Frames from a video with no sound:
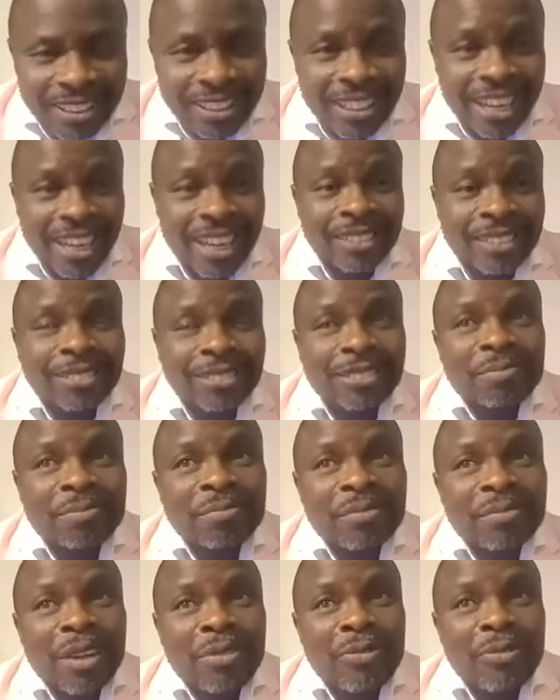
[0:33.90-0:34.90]
days
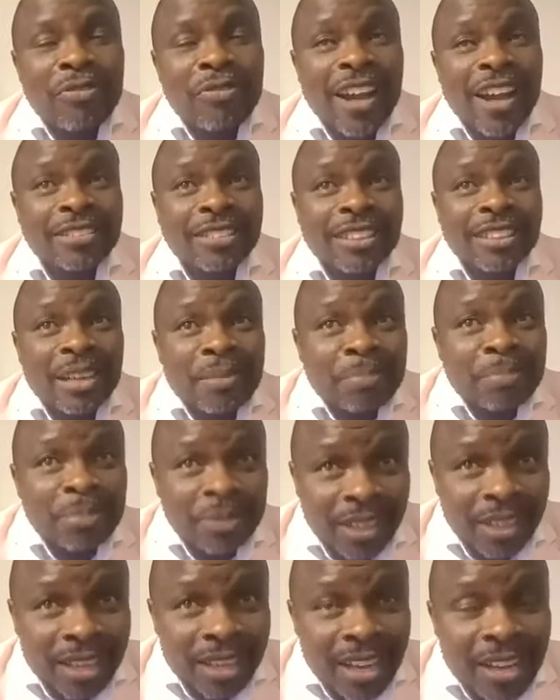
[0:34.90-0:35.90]
fasting and
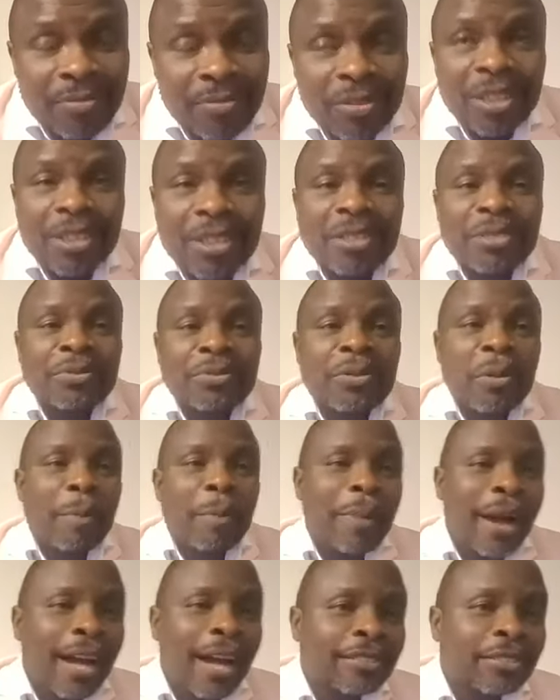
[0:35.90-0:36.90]
prayer from
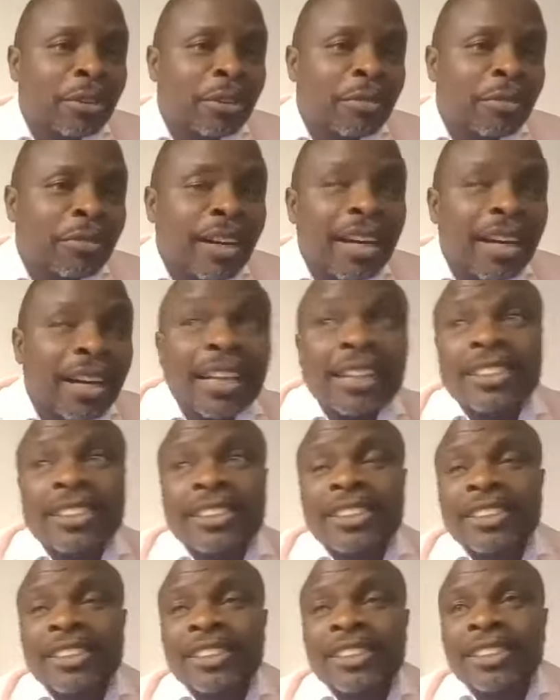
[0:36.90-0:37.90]
Passover
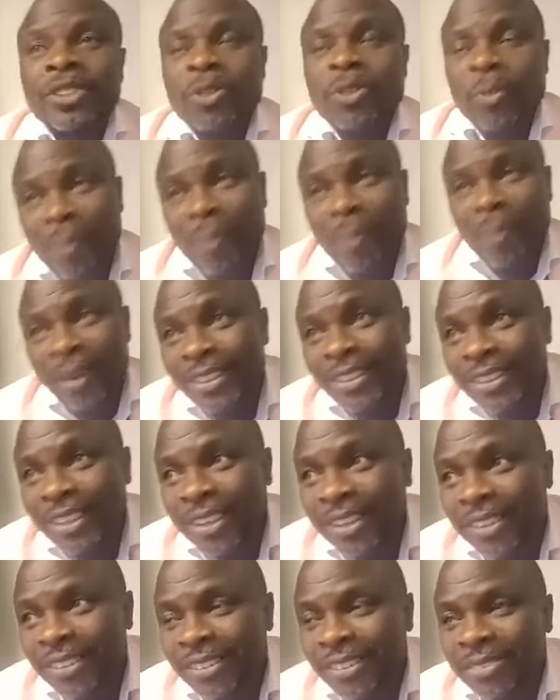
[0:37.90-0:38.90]
to
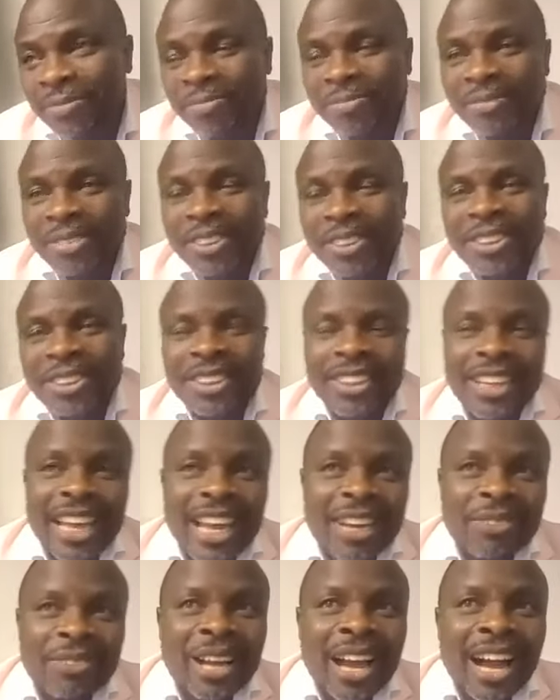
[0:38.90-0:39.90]
Pentecost.
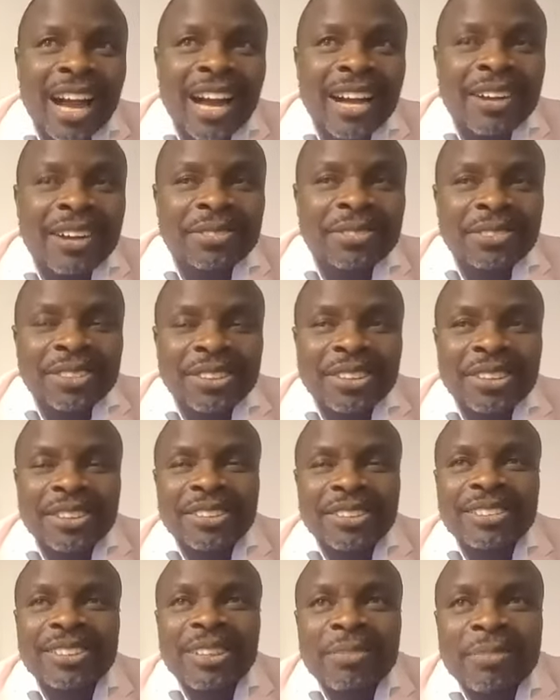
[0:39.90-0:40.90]
Tonight we have
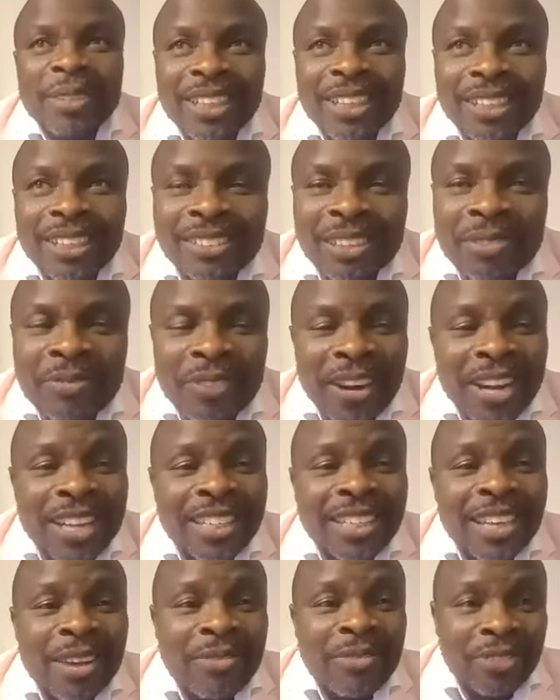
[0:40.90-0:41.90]
someone that's a very
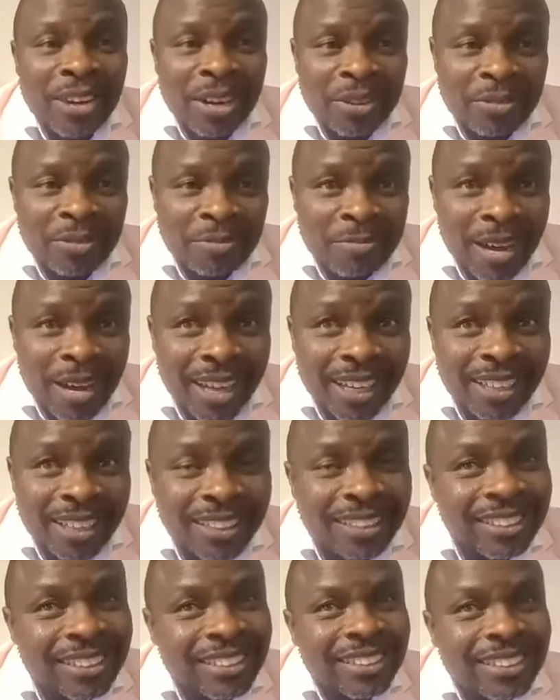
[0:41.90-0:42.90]
dear friend of mine.
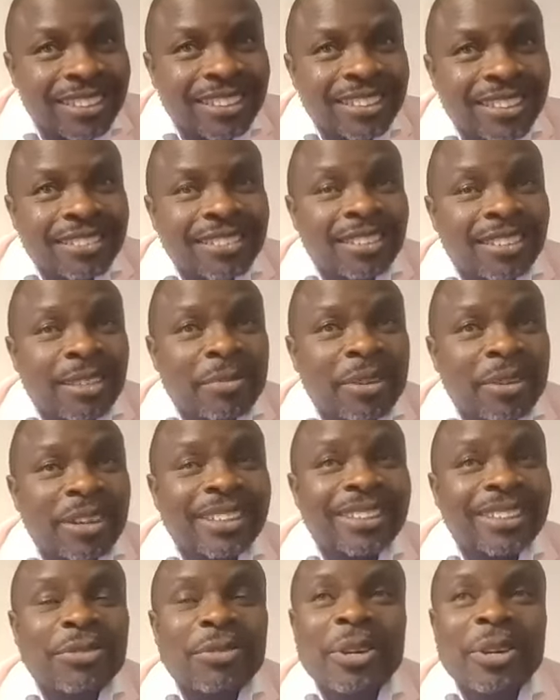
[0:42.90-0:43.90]

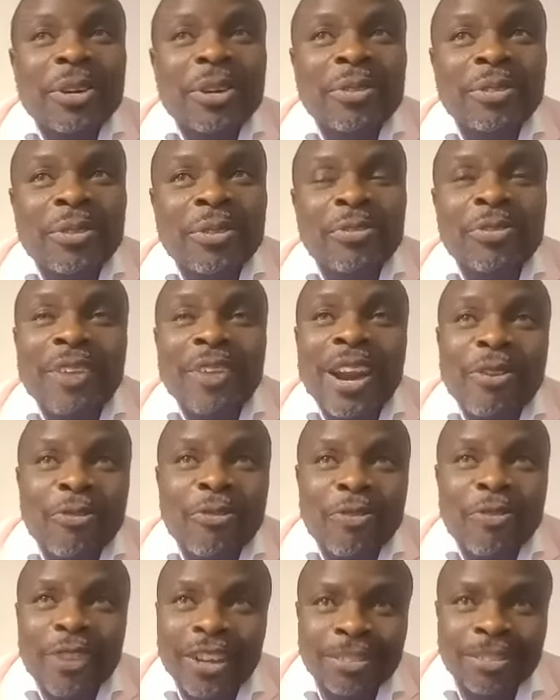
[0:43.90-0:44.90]
Someone, one of the very
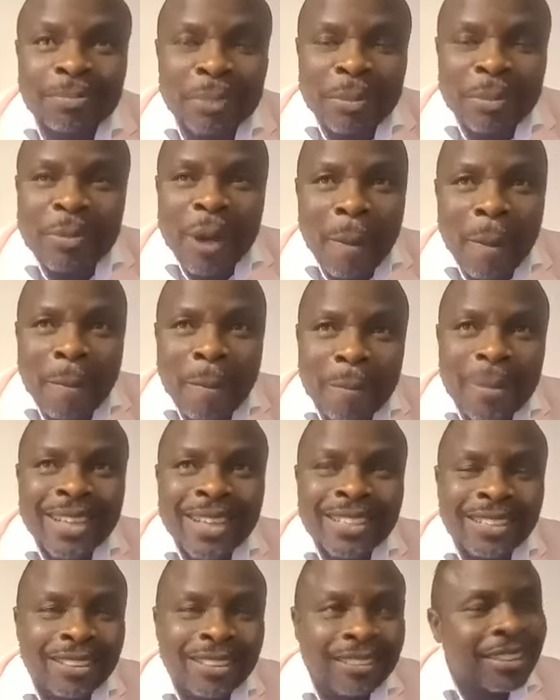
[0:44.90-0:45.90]
first people I
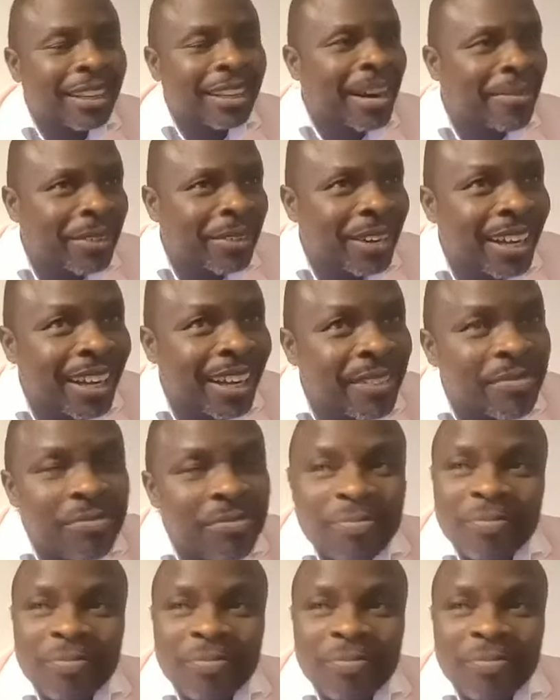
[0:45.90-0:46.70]
met in South Africa